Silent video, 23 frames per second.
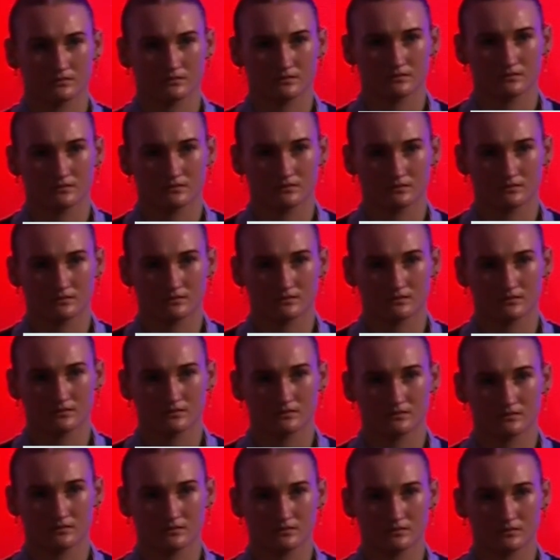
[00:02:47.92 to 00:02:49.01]

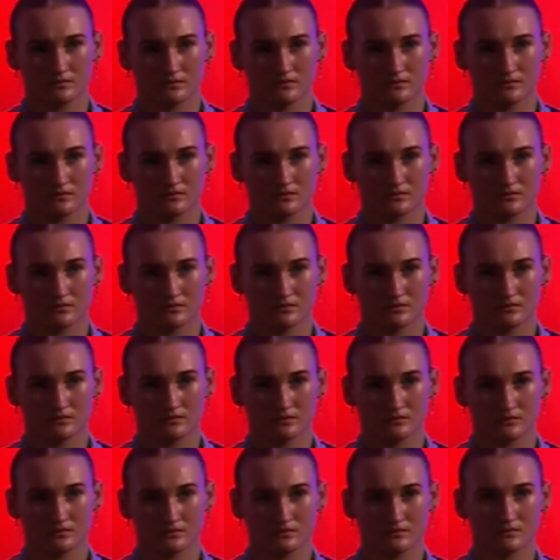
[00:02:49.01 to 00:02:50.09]

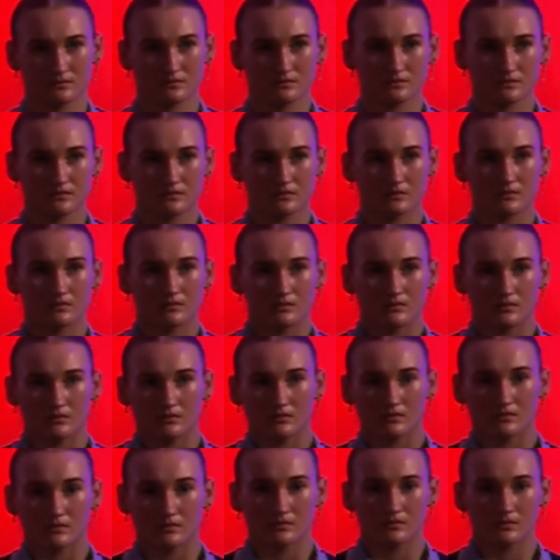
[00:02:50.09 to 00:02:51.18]

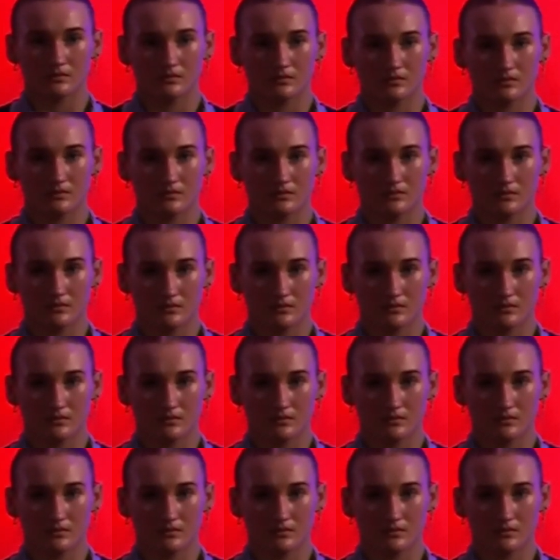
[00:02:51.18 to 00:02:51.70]
[no speech]